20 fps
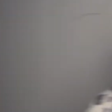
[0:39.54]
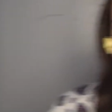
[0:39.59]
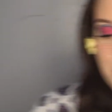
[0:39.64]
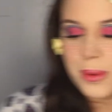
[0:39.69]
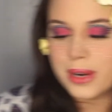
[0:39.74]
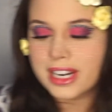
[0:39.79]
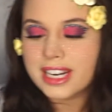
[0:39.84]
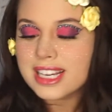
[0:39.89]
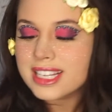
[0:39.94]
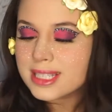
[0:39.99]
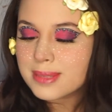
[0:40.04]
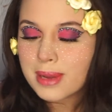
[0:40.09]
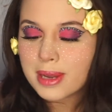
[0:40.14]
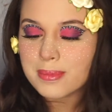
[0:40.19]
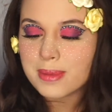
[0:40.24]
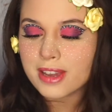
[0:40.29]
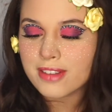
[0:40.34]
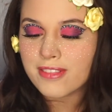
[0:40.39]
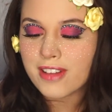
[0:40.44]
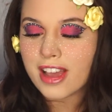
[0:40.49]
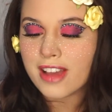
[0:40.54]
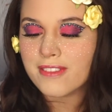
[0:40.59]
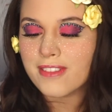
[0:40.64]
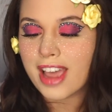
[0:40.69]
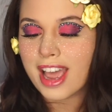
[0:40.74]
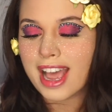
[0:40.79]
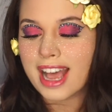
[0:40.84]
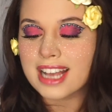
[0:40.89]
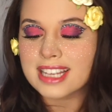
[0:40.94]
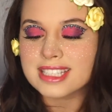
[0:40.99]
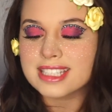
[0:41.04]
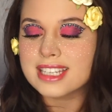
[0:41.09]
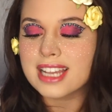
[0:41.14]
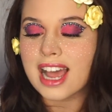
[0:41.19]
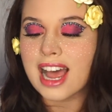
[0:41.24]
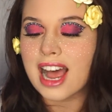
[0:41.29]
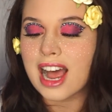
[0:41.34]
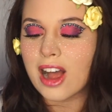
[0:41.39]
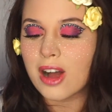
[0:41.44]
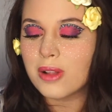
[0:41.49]
Rena is my BFF asked,
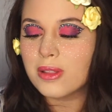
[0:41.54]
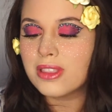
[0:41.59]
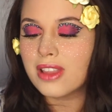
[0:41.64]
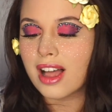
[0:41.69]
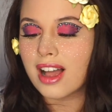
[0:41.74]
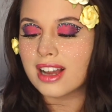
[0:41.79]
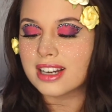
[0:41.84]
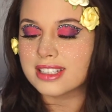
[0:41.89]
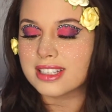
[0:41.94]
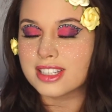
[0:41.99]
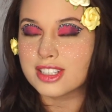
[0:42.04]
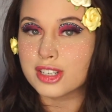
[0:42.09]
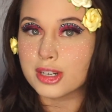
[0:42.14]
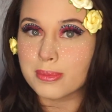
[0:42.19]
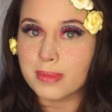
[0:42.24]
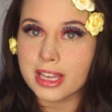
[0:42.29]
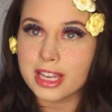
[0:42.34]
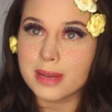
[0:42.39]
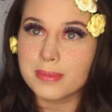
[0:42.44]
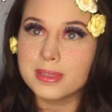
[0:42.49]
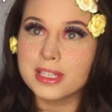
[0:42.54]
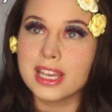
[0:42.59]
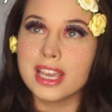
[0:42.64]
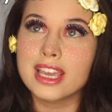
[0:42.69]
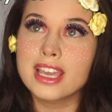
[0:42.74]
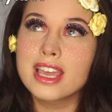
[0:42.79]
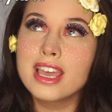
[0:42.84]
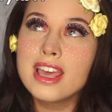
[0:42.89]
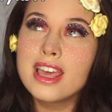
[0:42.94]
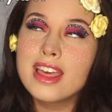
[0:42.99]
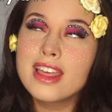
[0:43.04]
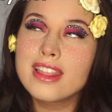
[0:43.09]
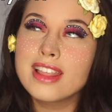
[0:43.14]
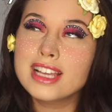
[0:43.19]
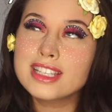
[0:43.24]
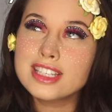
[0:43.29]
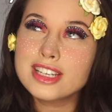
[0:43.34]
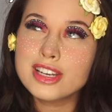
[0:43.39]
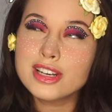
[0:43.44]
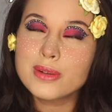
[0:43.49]
how long does your makeup take?
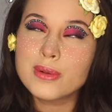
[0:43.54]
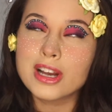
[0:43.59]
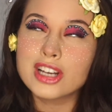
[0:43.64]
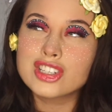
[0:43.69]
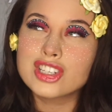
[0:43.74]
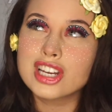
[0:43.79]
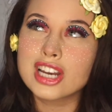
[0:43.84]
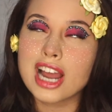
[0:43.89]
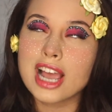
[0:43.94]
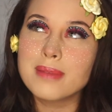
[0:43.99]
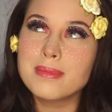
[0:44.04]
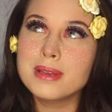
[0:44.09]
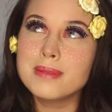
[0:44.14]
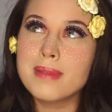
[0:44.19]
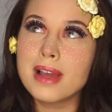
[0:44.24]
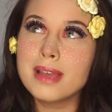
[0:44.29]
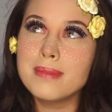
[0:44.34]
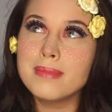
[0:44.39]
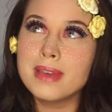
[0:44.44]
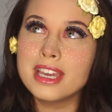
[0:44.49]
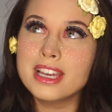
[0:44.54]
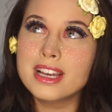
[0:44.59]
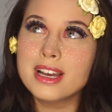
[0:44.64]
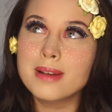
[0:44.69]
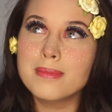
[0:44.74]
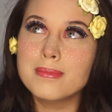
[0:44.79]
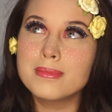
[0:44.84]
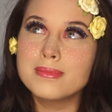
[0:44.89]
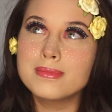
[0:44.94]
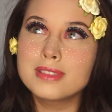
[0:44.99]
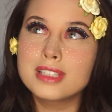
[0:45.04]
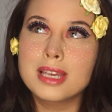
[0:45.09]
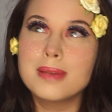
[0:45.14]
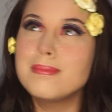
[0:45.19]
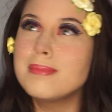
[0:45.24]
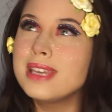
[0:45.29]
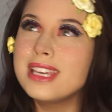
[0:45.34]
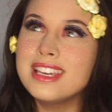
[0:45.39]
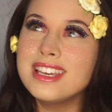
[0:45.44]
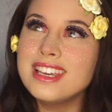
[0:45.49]
That's a good question. I mean, my makeup, to
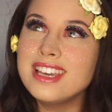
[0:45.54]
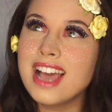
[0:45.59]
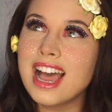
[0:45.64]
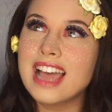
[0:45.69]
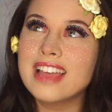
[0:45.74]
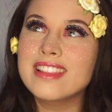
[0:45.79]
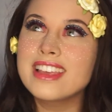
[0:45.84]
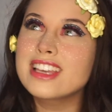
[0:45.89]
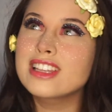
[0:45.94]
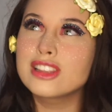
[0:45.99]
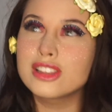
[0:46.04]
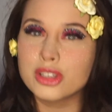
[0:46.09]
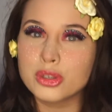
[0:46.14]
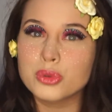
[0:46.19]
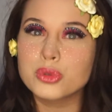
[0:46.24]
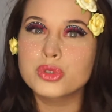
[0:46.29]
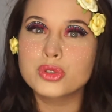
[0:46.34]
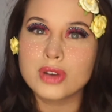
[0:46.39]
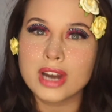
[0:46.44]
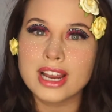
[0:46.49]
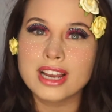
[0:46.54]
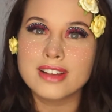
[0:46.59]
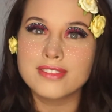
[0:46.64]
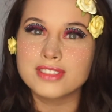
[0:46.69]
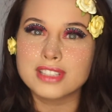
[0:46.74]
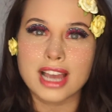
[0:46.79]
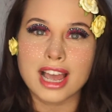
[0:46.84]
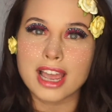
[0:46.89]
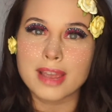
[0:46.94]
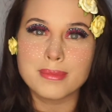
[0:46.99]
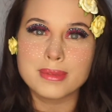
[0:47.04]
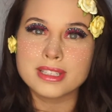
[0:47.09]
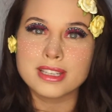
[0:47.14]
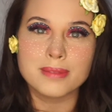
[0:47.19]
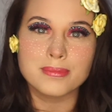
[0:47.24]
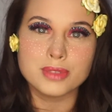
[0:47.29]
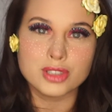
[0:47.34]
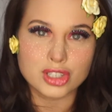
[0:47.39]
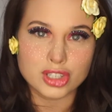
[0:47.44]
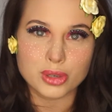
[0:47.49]
me, I like lose track of time as
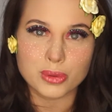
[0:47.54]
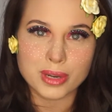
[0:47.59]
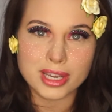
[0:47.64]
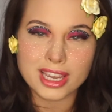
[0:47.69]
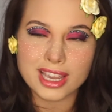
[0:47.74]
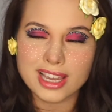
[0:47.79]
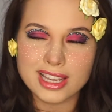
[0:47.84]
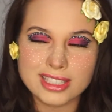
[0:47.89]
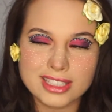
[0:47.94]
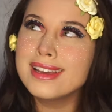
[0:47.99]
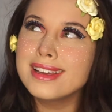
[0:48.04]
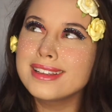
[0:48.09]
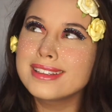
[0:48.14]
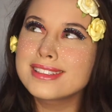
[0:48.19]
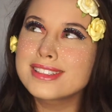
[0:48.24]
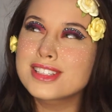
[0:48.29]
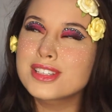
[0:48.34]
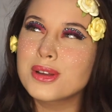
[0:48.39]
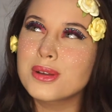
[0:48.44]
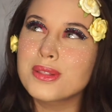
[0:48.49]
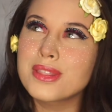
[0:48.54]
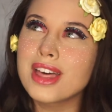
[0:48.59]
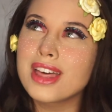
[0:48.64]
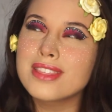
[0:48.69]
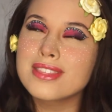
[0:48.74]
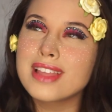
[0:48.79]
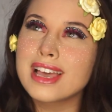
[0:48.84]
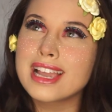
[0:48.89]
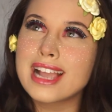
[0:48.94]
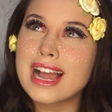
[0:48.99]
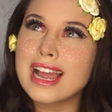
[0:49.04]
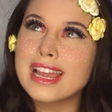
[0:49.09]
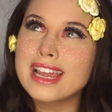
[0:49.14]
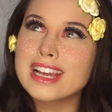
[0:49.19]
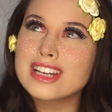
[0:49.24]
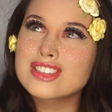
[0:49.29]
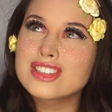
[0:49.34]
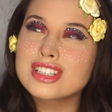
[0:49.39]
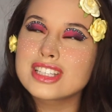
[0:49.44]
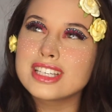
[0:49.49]
I'm doing it. So then like I
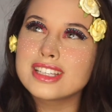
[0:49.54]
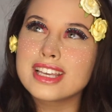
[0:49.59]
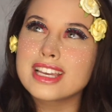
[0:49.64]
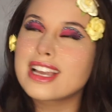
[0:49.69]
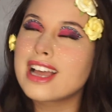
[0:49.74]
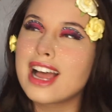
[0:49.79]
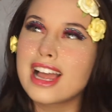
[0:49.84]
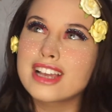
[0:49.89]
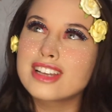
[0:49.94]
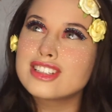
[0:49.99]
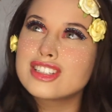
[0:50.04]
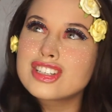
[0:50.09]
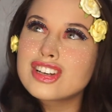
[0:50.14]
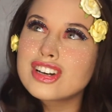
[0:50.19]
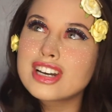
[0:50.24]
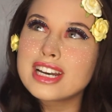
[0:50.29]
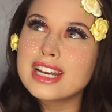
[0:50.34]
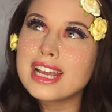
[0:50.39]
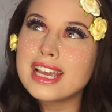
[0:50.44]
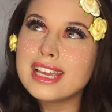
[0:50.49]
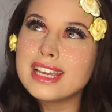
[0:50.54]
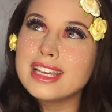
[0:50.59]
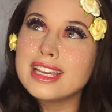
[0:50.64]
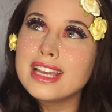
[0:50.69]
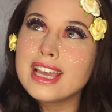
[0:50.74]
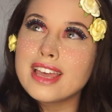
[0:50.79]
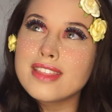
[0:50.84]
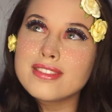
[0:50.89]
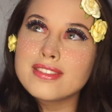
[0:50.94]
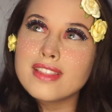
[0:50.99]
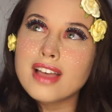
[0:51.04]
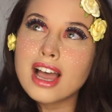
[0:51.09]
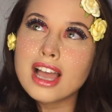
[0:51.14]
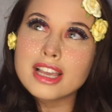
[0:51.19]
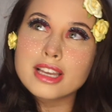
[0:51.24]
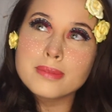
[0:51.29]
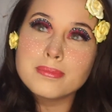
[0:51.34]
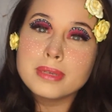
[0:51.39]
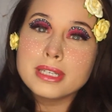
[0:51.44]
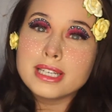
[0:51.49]
actually I could start at 8 and I
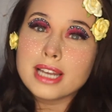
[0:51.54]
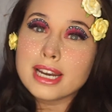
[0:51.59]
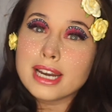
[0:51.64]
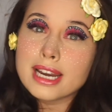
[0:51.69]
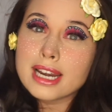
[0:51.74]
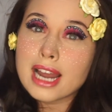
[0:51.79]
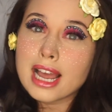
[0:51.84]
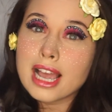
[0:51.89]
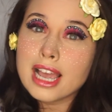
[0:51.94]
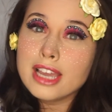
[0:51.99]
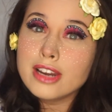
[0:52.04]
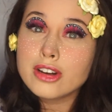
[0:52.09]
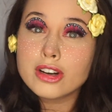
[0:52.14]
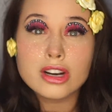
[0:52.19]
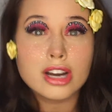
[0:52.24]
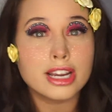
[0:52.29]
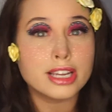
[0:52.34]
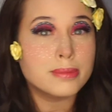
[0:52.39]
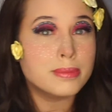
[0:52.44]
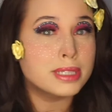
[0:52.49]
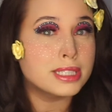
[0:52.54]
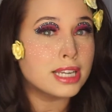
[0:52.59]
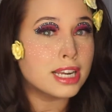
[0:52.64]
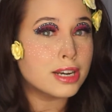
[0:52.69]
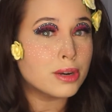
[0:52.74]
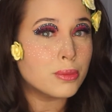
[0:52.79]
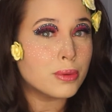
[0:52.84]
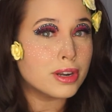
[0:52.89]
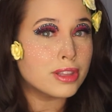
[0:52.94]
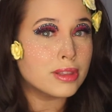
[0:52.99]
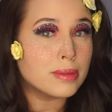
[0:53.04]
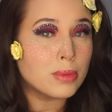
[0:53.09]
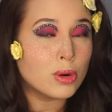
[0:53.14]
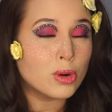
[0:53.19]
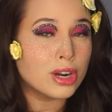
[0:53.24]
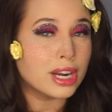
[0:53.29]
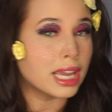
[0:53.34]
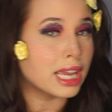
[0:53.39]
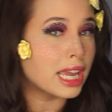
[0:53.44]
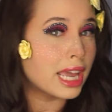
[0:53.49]
could be done at 9, or I could be done at 1 in the
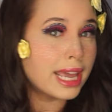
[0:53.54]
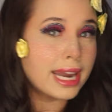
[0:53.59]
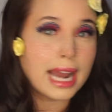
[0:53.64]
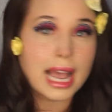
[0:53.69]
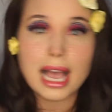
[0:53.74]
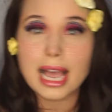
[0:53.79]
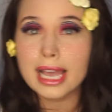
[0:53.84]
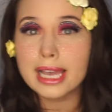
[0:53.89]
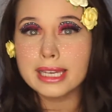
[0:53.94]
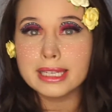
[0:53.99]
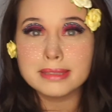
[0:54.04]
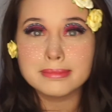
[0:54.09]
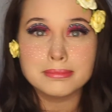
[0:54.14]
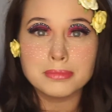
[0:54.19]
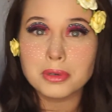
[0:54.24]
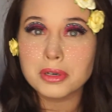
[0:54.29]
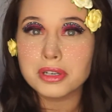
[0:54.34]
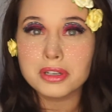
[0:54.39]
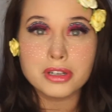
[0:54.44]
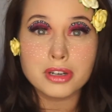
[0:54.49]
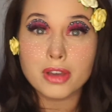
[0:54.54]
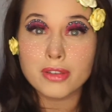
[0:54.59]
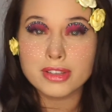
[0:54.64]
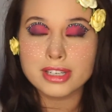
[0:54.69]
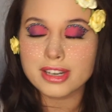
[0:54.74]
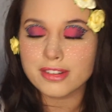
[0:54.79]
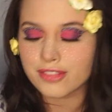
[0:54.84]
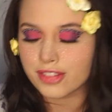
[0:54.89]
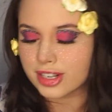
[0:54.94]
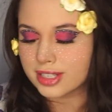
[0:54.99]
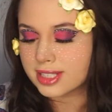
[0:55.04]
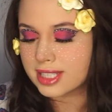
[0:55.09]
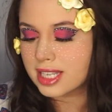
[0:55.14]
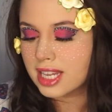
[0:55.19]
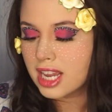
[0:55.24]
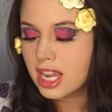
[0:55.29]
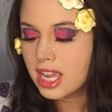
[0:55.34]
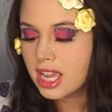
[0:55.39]
morning and I wouldn't know the difference.